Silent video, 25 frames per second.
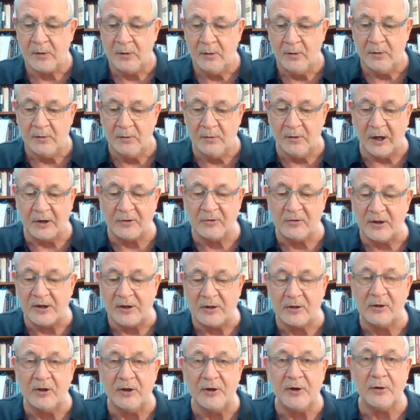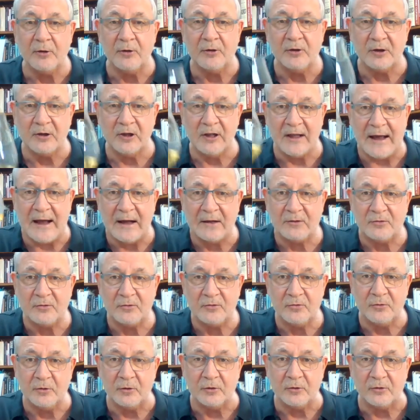nicely clear in the glass,
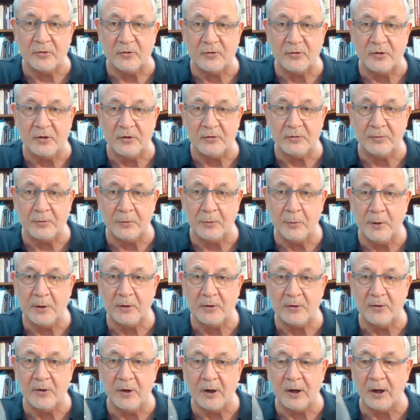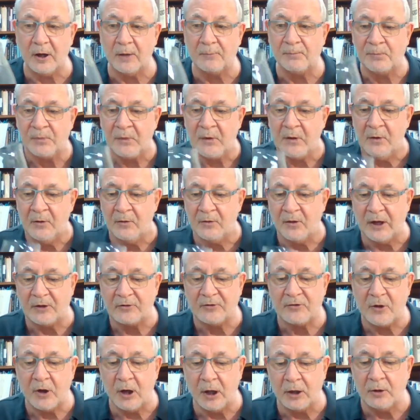you can see through it. Nice
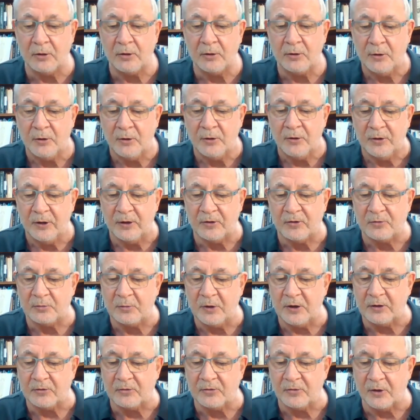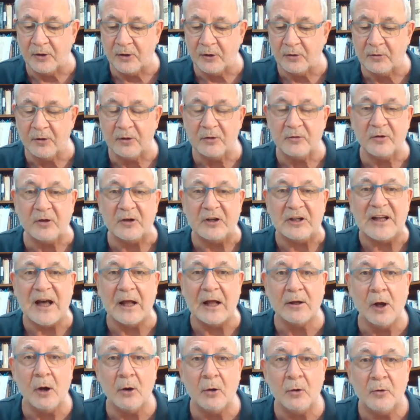color. It's a
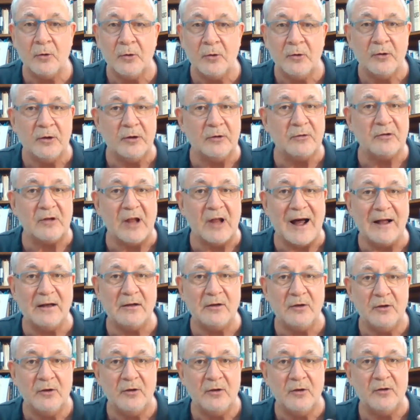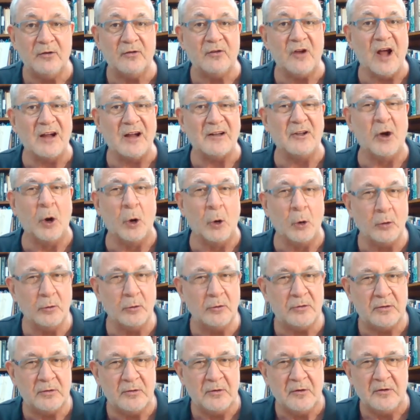yellow. It's not
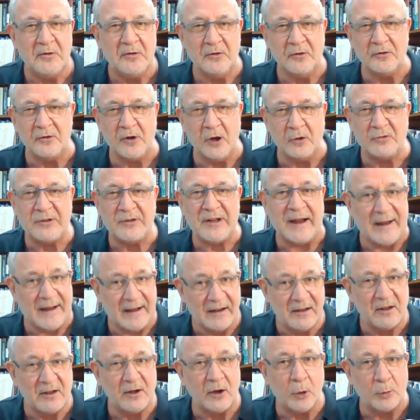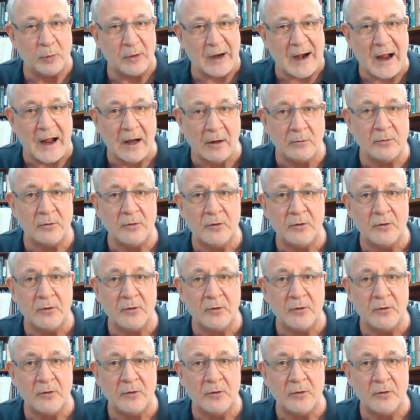gold. There's no tan, no brown.